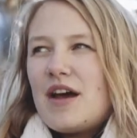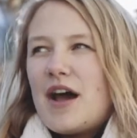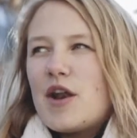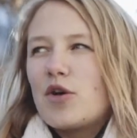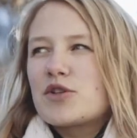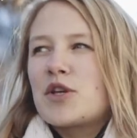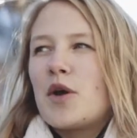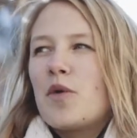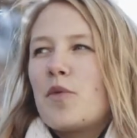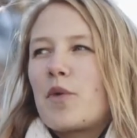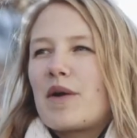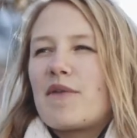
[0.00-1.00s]
and
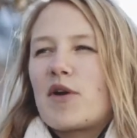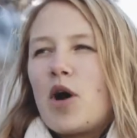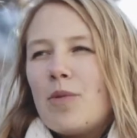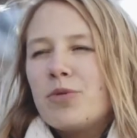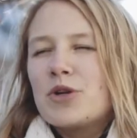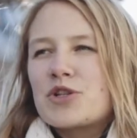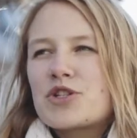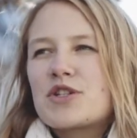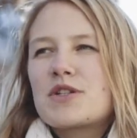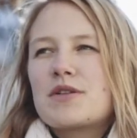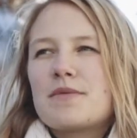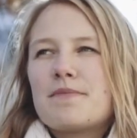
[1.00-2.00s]
also what I've
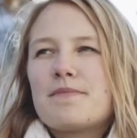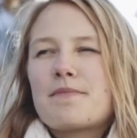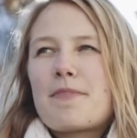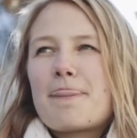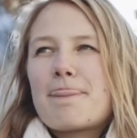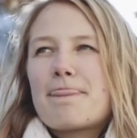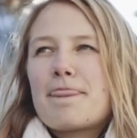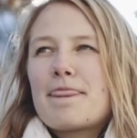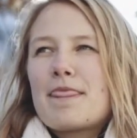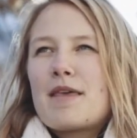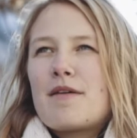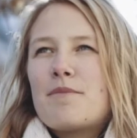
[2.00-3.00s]
accomplished.
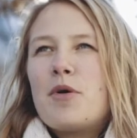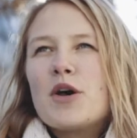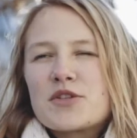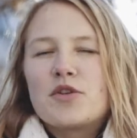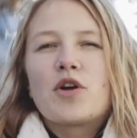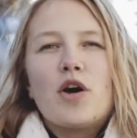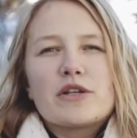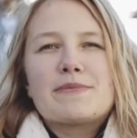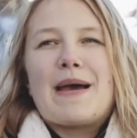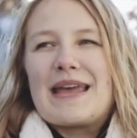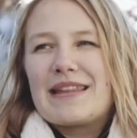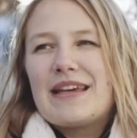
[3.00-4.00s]
Personal goals
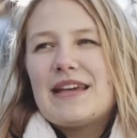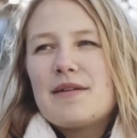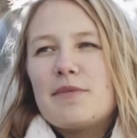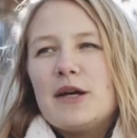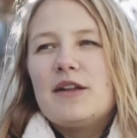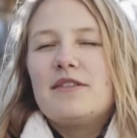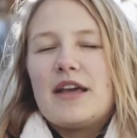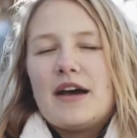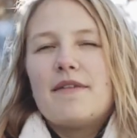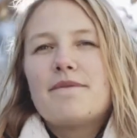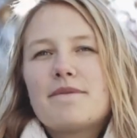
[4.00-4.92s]
mainly, but yeah.